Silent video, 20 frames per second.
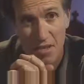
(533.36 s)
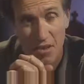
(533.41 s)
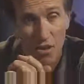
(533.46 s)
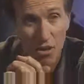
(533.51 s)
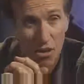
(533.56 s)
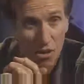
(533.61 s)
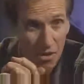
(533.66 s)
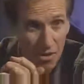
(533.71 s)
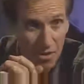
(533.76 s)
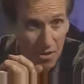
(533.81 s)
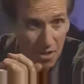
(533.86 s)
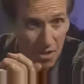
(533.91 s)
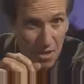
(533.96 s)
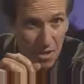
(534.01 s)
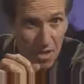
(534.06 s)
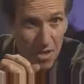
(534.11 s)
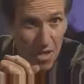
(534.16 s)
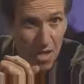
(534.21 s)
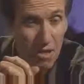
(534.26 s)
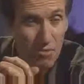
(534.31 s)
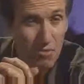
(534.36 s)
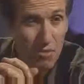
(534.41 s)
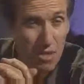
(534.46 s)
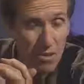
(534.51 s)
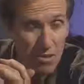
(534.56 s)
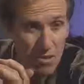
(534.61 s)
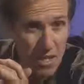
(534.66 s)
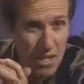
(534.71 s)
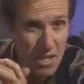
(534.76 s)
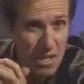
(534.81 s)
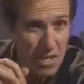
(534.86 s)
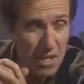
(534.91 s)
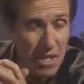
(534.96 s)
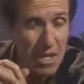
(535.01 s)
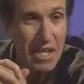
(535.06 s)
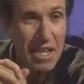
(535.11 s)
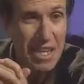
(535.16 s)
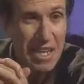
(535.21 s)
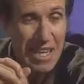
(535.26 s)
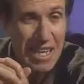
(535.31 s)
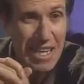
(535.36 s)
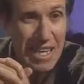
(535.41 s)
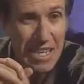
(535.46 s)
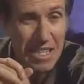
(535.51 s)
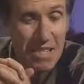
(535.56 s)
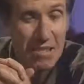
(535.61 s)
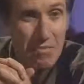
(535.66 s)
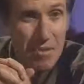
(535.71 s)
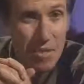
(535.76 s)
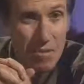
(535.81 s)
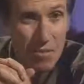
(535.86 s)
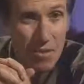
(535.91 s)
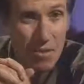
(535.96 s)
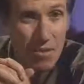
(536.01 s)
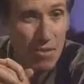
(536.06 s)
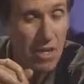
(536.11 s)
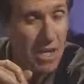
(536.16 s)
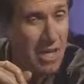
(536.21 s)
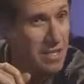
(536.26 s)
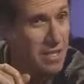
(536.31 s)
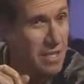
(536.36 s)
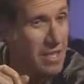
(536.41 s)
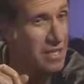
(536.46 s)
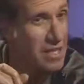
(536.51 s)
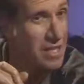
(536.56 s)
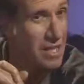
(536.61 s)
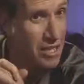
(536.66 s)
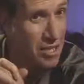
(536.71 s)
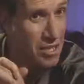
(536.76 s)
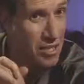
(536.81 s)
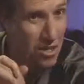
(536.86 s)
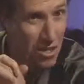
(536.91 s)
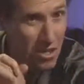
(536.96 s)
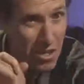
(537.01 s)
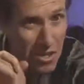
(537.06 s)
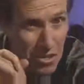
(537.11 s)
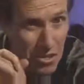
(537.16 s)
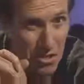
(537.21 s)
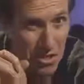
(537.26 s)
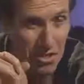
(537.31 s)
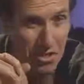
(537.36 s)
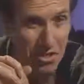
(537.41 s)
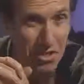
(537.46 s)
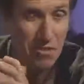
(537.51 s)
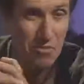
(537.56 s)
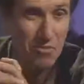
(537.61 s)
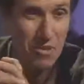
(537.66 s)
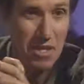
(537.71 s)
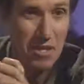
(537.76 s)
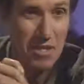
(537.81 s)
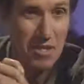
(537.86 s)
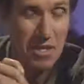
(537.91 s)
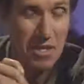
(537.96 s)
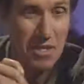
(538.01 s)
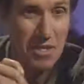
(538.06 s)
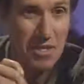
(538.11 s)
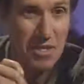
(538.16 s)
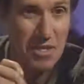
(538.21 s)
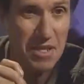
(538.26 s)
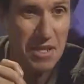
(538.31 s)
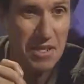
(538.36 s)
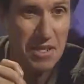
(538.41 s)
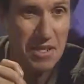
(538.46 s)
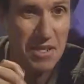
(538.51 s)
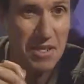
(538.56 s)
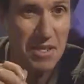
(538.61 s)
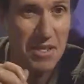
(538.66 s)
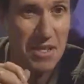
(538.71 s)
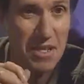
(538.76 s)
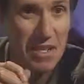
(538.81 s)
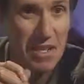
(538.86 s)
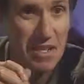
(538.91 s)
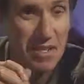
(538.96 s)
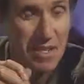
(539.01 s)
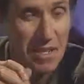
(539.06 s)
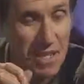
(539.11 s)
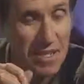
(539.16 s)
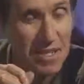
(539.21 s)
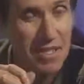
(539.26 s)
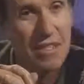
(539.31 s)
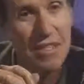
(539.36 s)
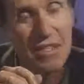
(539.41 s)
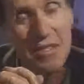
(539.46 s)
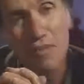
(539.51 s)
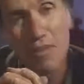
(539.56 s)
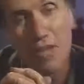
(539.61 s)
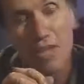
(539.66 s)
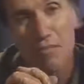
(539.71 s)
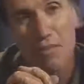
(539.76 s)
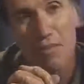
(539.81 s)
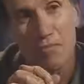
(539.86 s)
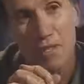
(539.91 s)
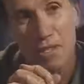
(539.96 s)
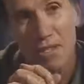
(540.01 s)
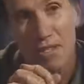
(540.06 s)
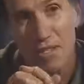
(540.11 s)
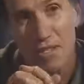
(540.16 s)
Or are we looking at people who had a technology that we cannot understand? And that is perhaps more